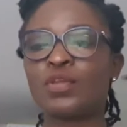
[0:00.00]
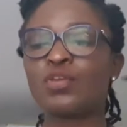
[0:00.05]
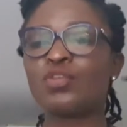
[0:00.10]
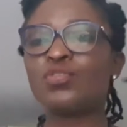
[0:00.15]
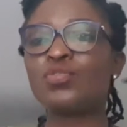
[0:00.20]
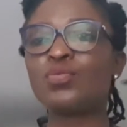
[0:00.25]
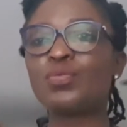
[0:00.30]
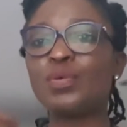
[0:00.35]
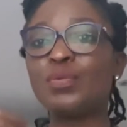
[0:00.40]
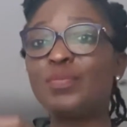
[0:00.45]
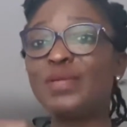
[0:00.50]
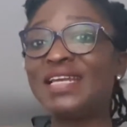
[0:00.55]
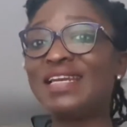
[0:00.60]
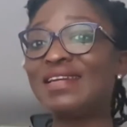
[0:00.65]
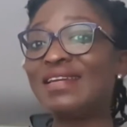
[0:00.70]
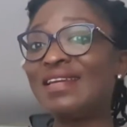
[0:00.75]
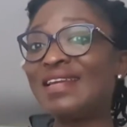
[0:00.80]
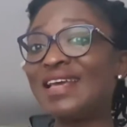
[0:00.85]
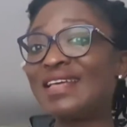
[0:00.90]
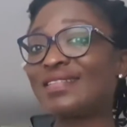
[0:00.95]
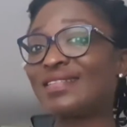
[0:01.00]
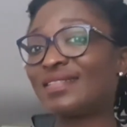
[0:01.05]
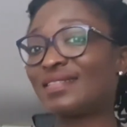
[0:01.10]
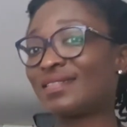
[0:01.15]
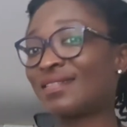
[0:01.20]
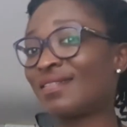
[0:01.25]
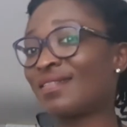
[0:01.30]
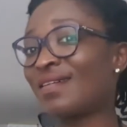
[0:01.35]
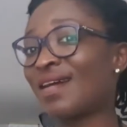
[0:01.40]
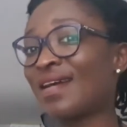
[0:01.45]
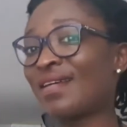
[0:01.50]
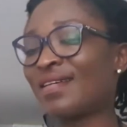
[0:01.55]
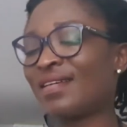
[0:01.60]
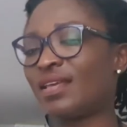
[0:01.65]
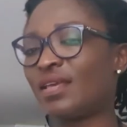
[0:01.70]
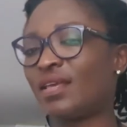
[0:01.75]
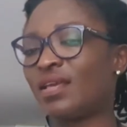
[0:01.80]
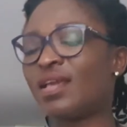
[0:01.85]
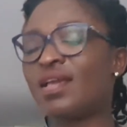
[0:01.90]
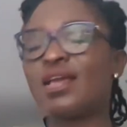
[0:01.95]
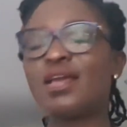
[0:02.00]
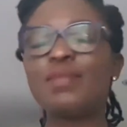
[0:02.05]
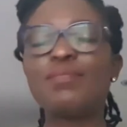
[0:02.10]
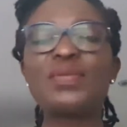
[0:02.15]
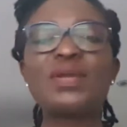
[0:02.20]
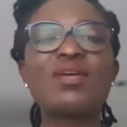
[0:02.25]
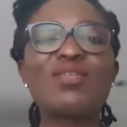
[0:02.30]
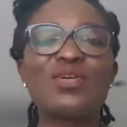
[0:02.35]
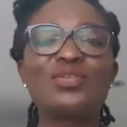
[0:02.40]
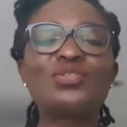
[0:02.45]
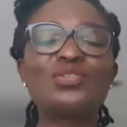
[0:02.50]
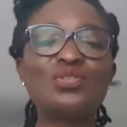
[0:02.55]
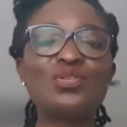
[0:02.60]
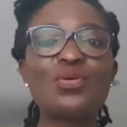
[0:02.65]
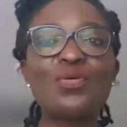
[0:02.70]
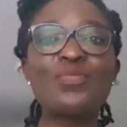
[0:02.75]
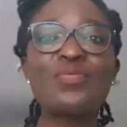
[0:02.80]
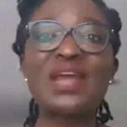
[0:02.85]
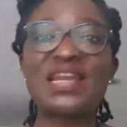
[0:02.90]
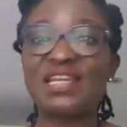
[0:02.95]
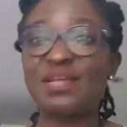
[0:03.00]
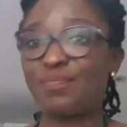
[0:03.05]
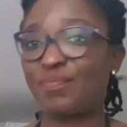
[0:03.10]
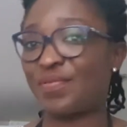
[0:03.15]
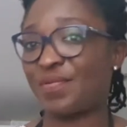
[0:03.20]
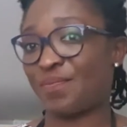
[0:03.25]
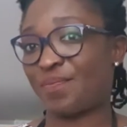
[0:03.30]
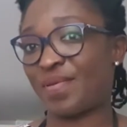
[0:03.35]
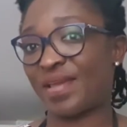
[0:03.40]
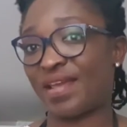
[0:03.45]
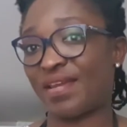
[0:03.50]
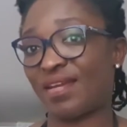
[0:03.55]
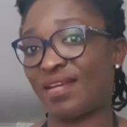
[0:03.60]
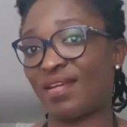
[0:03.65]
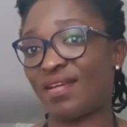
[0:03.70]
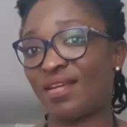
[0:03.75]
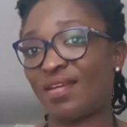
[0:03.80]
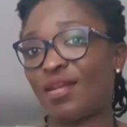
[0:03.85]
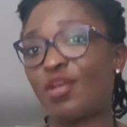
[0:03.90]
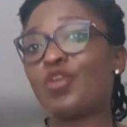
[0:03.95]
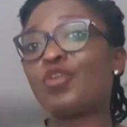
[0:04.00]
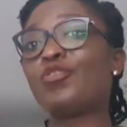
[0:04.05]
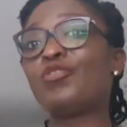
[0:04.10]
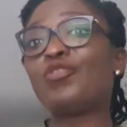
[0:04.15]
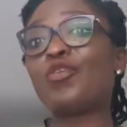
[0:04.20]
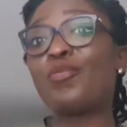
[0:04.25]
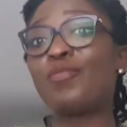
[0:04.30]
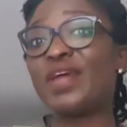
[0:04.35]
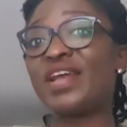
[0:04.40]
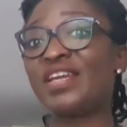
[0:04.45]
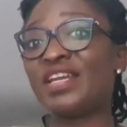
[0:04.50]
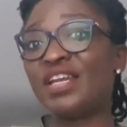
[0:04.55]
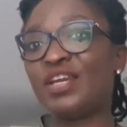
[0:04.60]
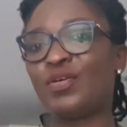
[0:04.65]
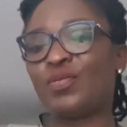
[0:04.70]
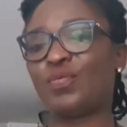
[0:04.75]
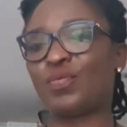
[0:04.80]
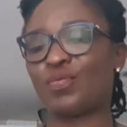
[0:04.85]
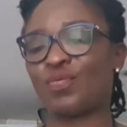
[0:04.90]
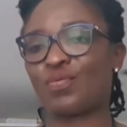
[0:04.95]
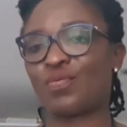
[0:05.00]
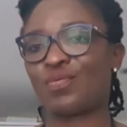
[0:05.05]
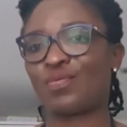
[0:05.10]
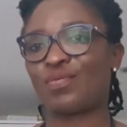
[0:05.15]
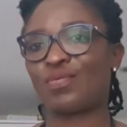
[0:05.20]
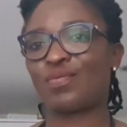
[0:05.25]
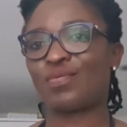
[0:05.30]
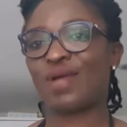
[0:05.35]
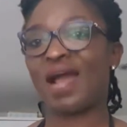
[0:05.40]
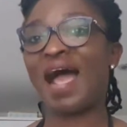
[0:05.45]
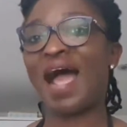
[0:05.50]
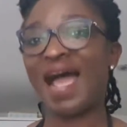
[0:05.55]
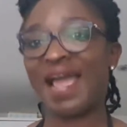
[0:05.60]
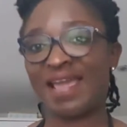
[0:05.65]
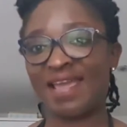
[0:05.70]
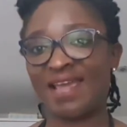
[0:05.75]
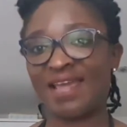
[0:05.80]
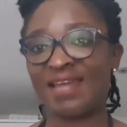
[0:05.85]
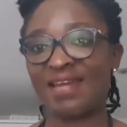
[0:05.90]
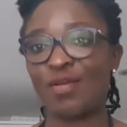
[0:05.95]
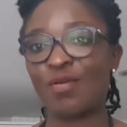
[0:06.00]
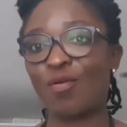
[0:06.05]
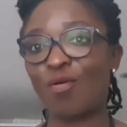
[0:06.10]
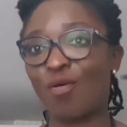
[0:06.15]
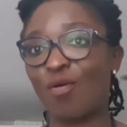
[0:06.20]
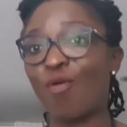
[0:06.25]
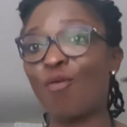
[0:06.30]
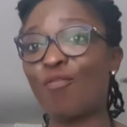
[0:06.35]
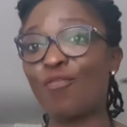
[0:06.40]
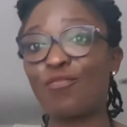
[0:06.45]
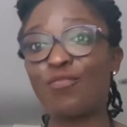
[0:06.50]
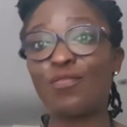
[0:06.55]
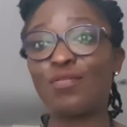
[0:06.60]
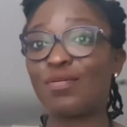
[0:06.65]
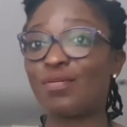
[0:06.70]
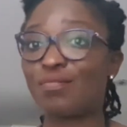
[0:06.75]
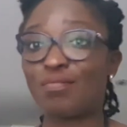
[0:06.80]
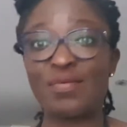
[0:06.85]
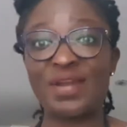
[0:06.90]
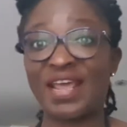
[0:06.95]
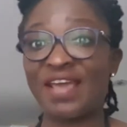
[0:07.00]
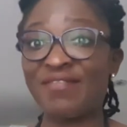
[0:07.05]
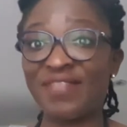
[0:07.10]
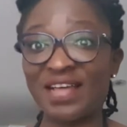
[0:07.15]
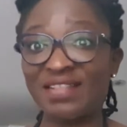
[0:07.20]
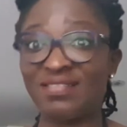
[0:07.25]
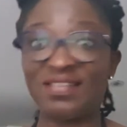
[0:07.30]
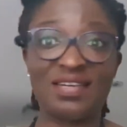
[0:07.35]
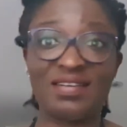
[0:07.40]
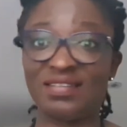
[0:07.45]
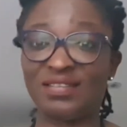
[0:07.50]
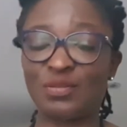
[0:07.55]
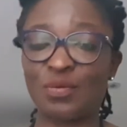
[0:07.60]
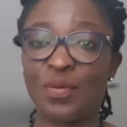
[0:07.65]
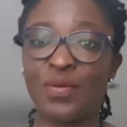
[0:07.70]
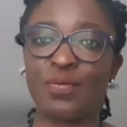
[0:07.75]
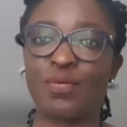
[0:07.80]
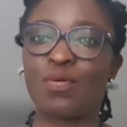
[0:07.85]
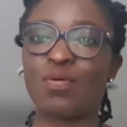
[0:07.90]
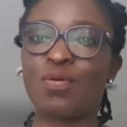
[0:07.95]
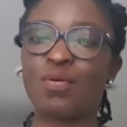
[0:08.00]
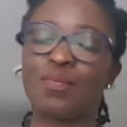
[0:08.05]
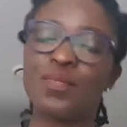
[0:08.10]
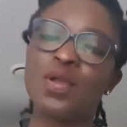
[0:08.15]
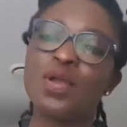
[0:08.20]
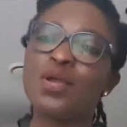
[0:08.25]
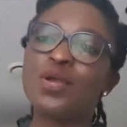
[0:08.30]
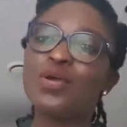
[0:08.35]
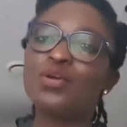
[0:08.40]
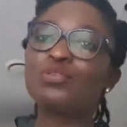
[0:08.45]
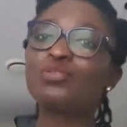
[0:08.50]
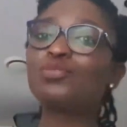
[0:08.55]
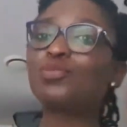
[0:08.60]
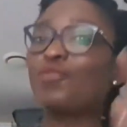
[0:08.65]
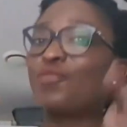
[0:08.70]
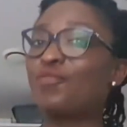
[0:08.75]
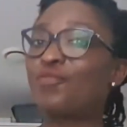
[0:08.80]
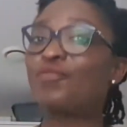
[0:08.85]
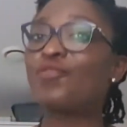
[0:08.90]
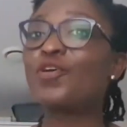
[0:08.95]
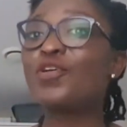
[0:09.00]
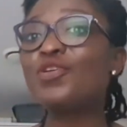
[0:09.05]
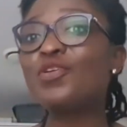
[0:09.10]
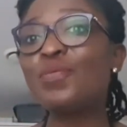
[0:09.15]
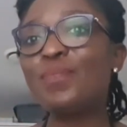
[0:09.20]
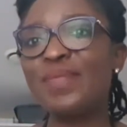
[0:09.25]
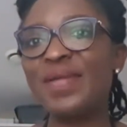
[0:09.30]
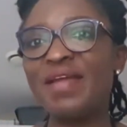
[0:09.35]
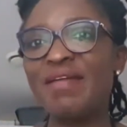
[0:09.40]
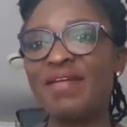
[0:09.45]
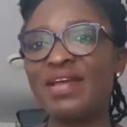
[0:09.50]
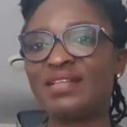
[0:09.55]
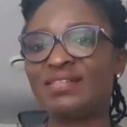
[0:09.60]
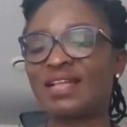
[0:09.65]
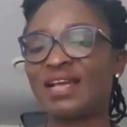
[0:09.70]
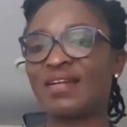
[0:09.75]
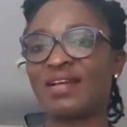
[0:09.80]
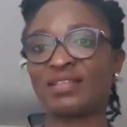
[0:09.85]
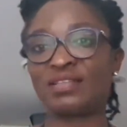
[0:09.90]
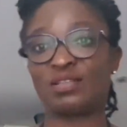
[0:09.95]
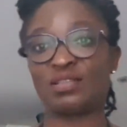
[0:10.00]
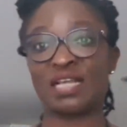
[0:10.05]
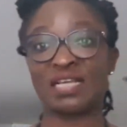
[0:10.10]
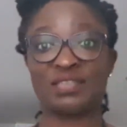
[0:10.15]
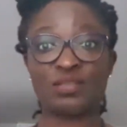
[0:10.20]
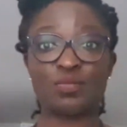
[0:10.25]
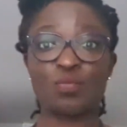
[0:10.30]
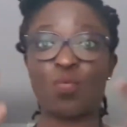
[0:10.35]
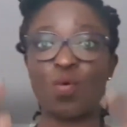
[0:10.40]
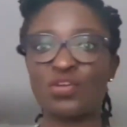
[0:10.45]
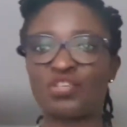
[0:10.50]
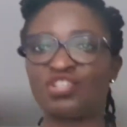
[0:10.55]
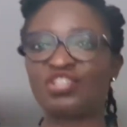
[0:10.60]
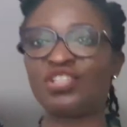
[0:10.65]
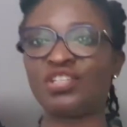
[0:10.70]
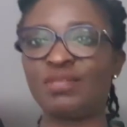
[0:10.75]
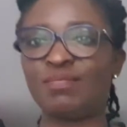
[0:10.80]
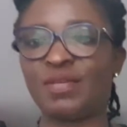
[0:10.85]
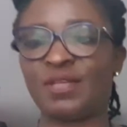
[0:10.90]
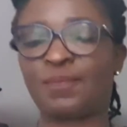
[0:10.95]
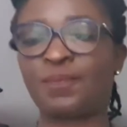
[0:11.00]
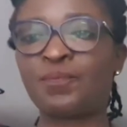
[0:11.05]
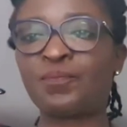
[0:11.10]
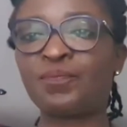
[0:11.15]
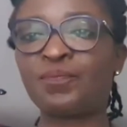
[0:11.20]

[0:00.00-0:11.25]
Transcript: You will be less cranky because you're already prepared. You already know ahead of whatever thing is going to come. So for you parent that's watching me,